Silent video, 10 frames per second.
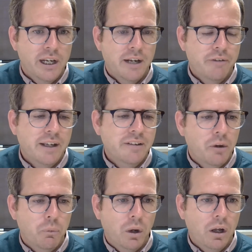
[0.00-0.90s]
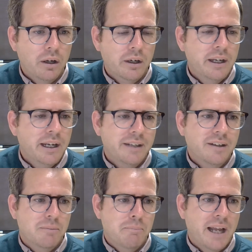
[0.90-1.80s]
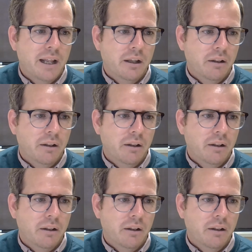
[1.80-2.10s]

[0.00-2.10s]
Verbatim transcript: If they don't work, it doesn't matter.